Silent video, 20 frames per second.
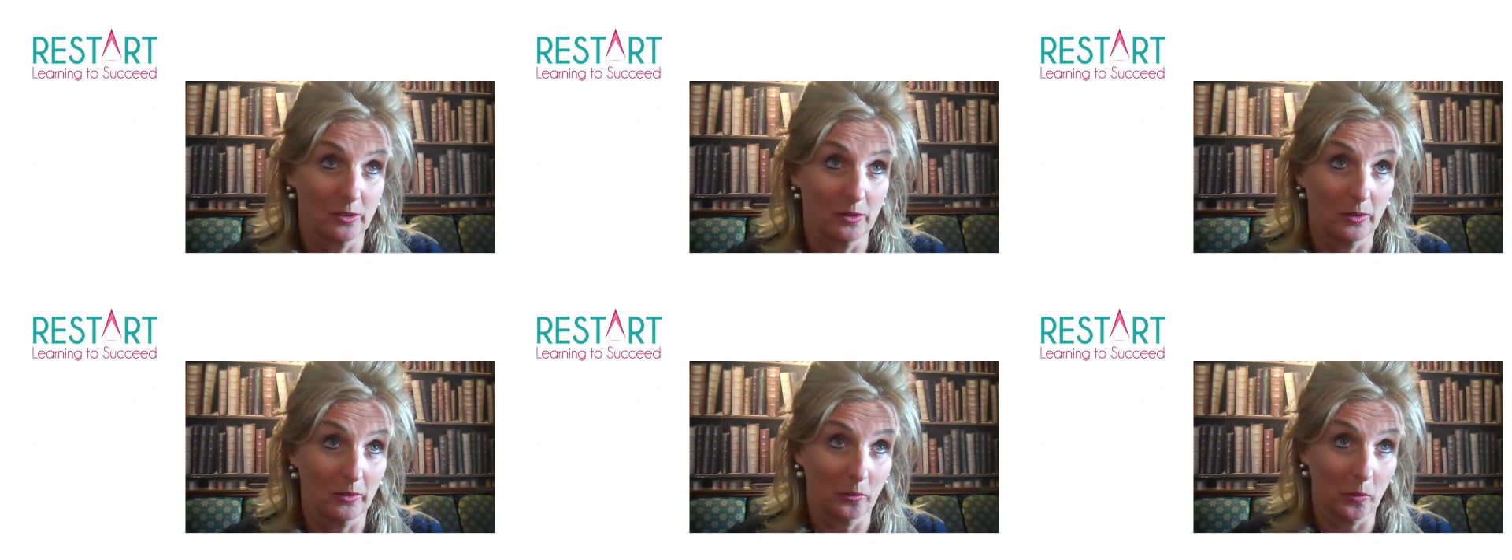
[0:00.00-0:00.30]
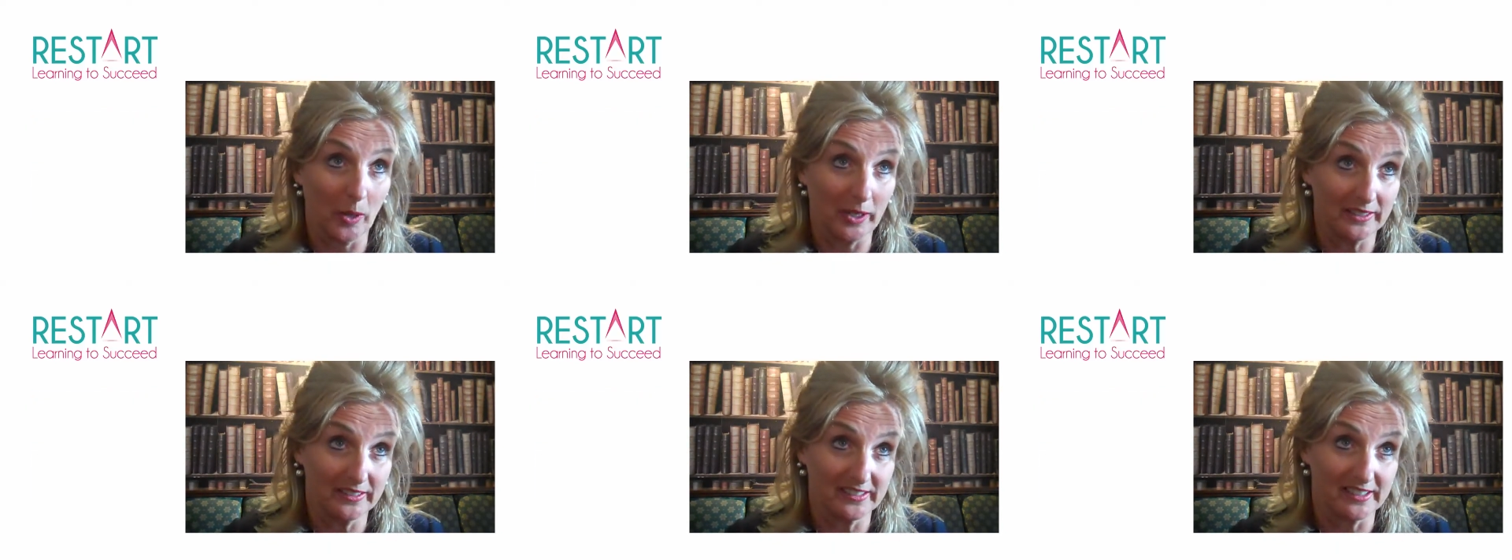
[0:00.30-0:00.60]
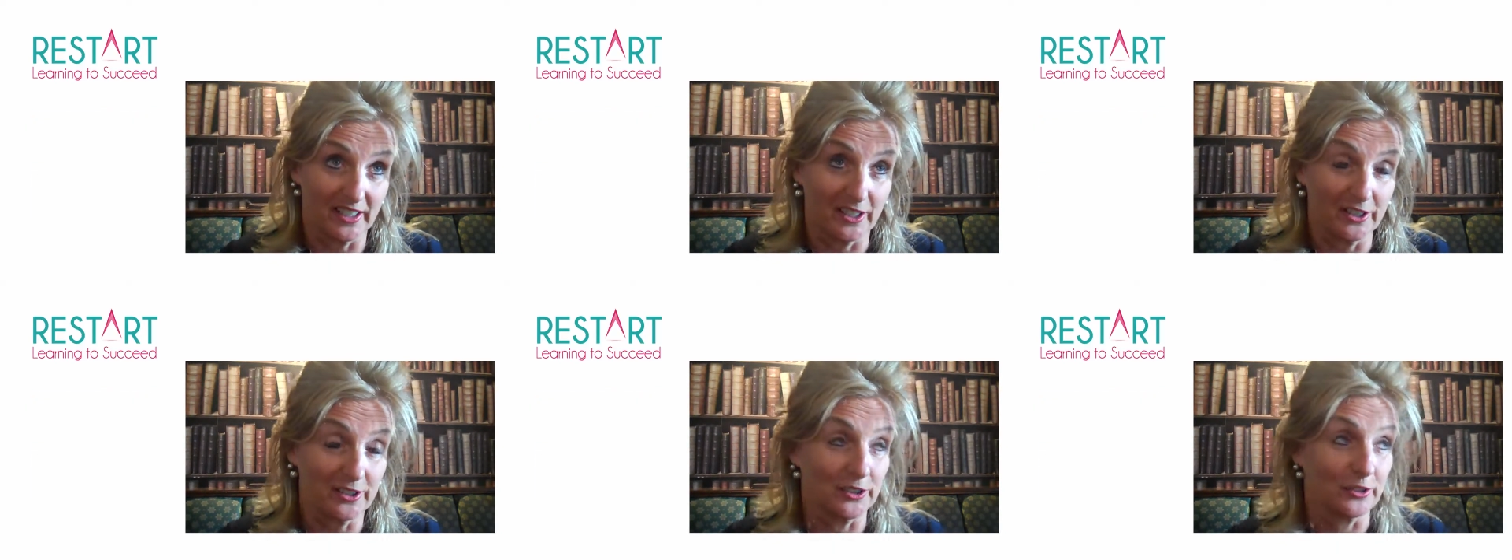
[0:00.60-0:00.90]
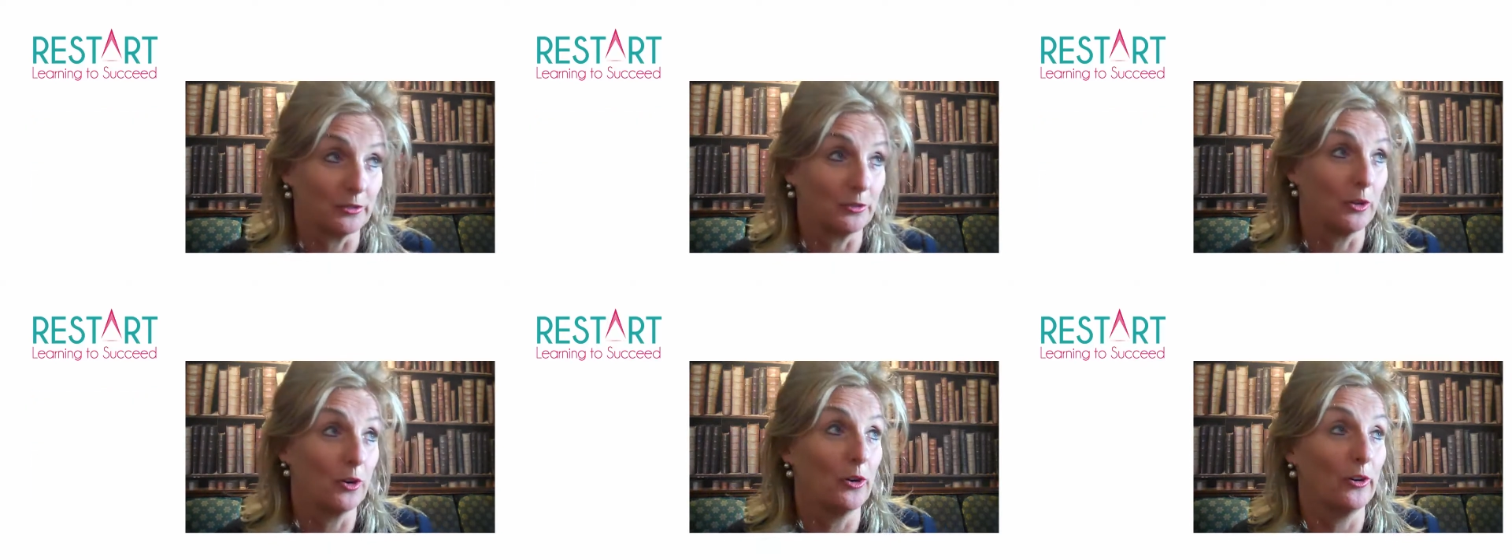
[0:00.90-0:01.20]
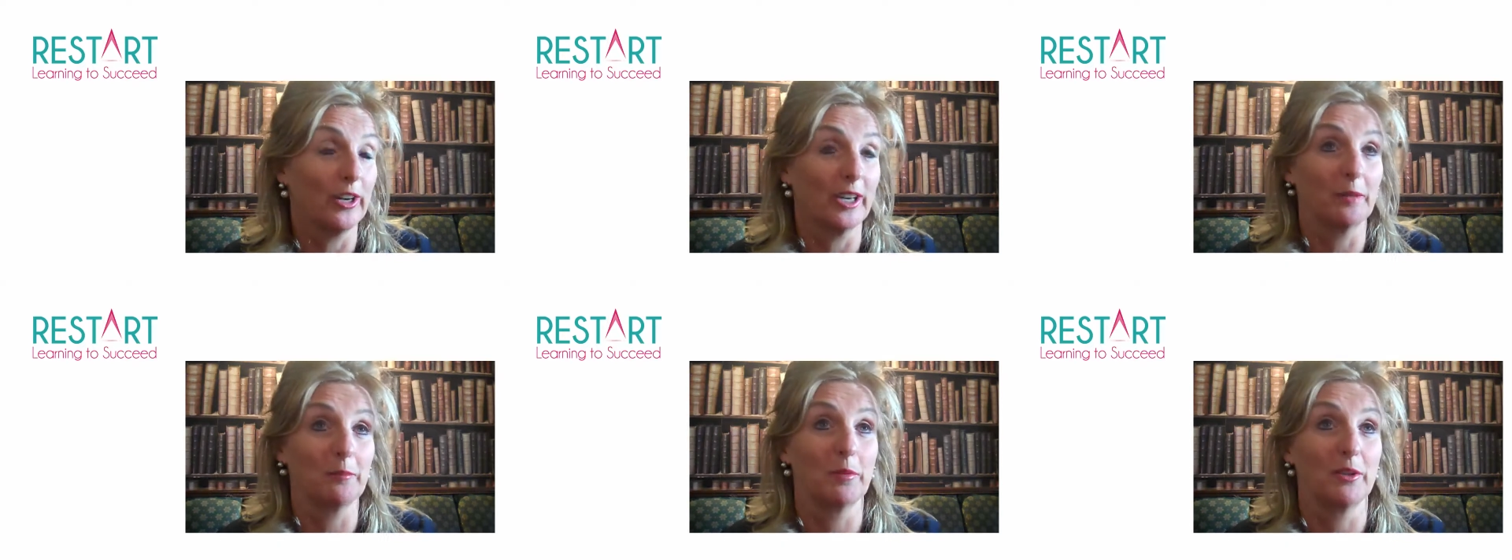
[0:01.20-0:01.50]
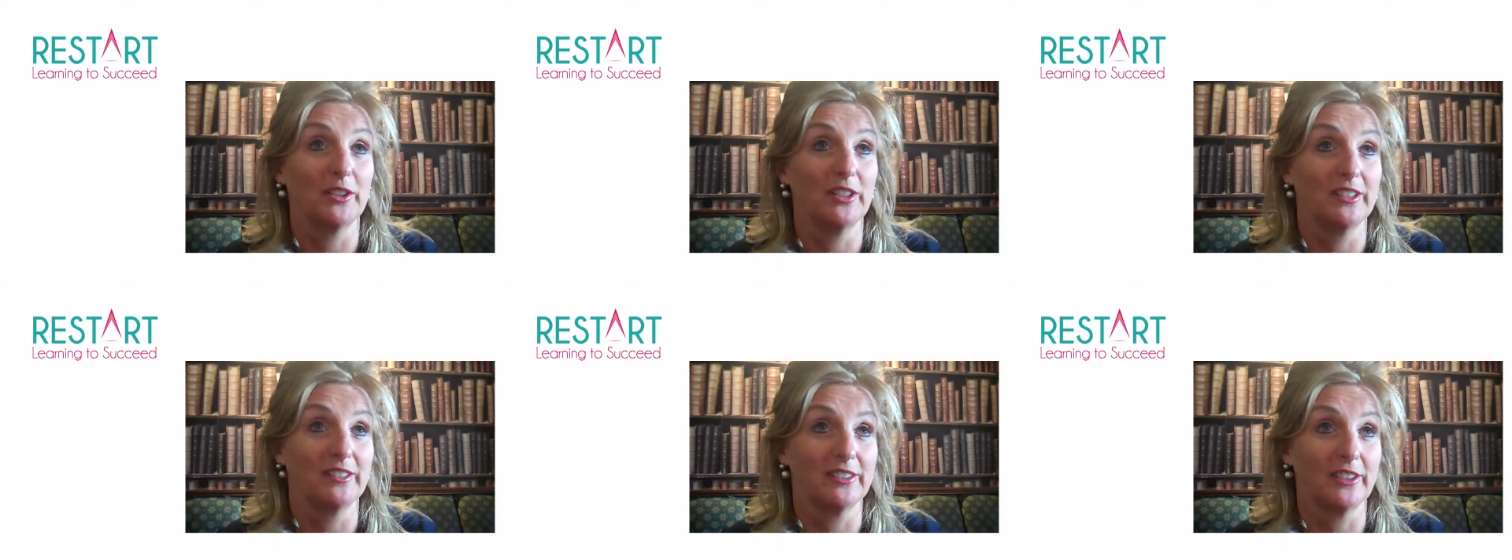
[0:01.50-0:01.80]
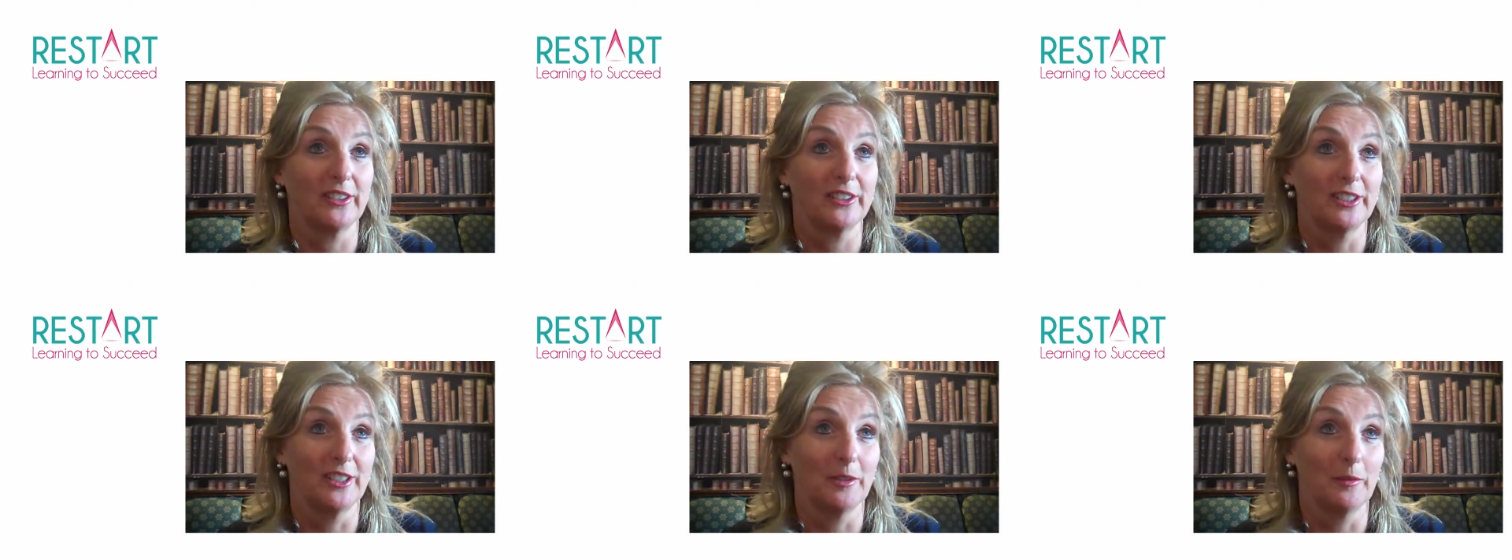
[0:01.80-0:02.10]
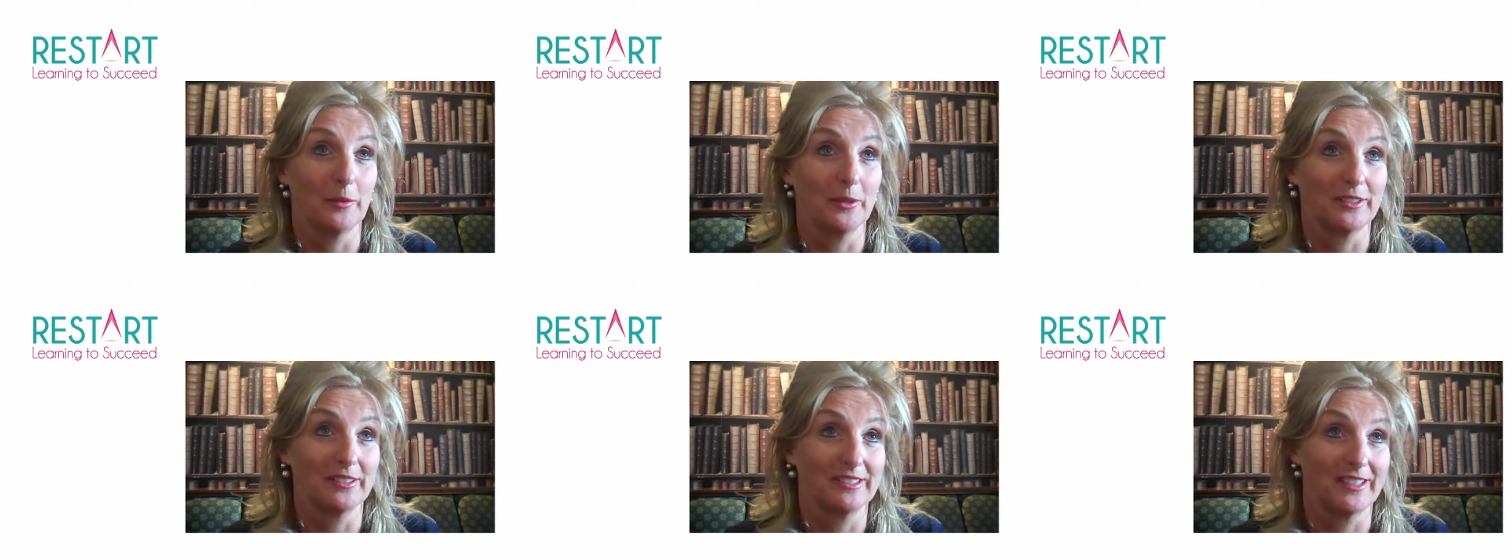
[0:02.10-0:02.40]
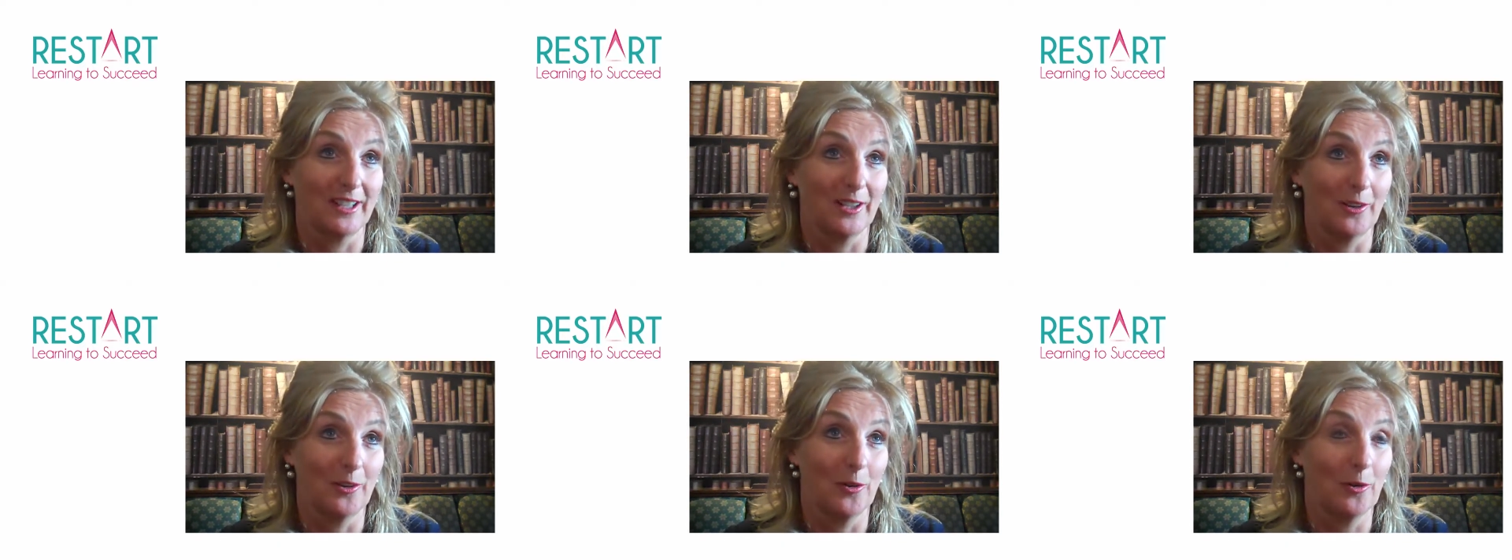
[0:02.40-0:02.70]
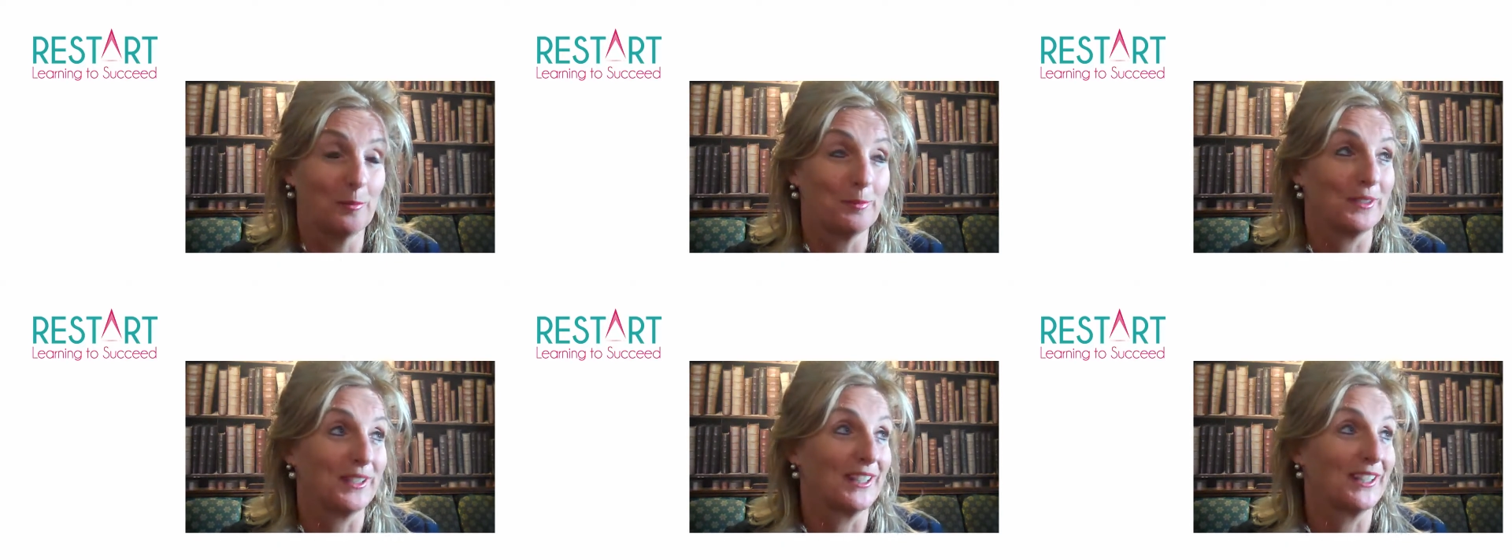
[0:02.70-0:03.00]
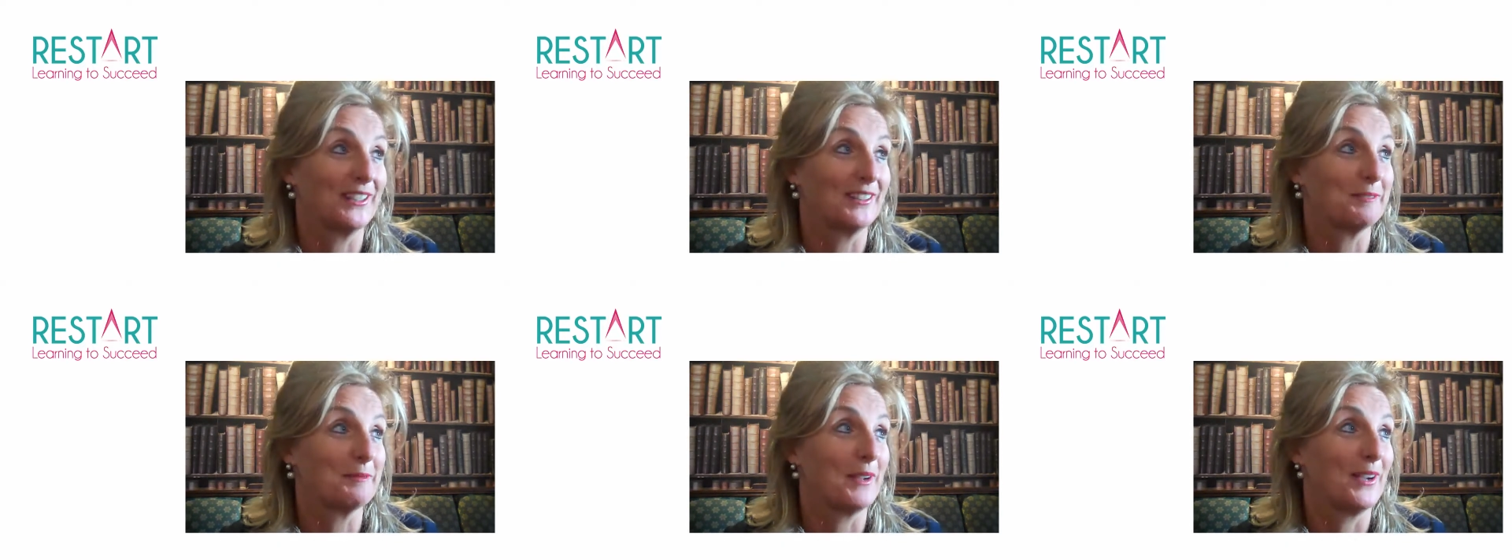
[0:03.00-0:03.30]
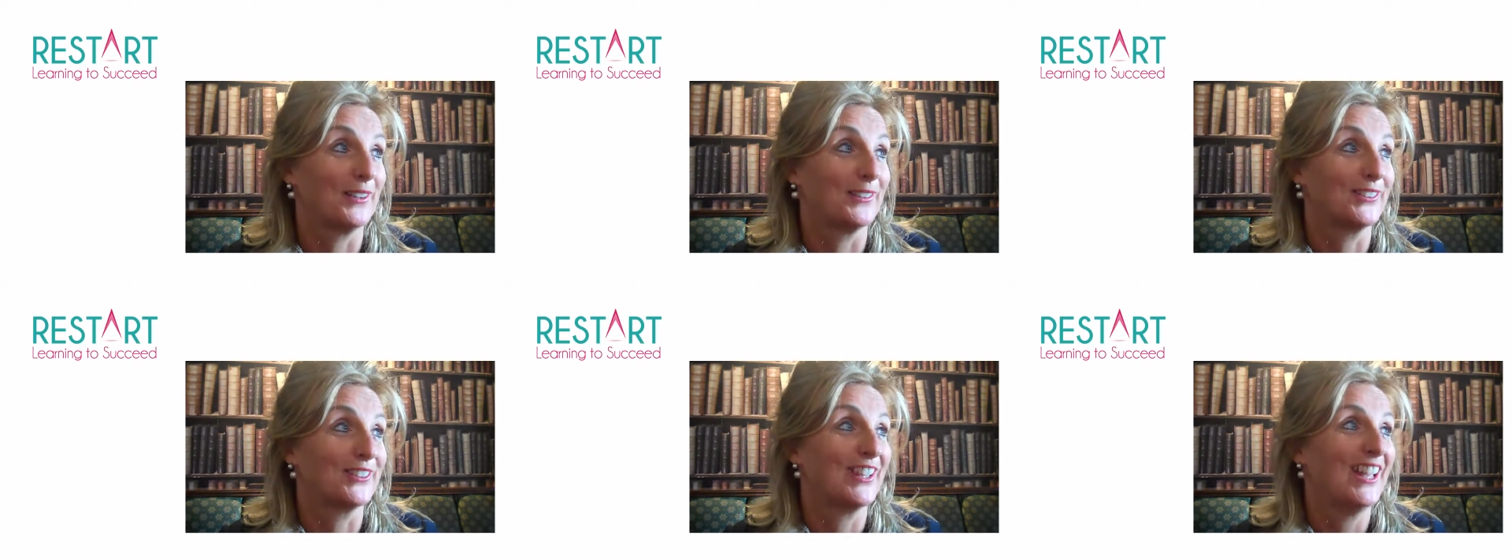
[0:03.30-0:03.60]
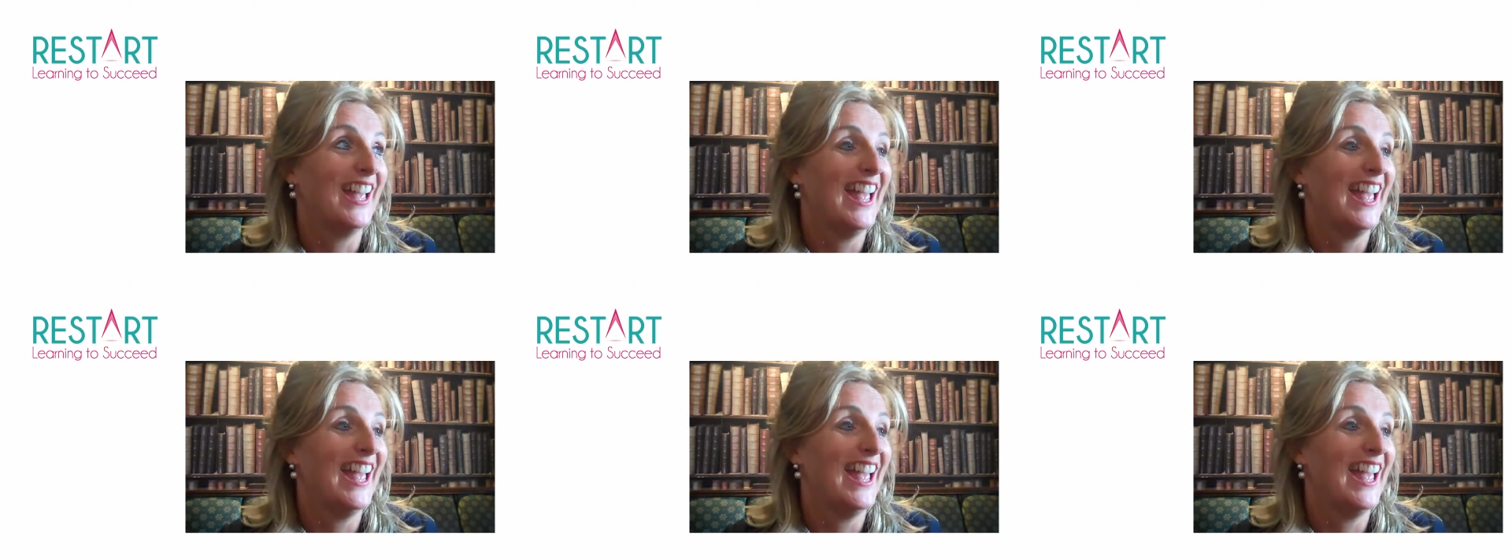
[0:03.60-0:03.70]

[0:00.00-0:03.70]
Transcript: quite started roaring, but he certainly was opening his mouth,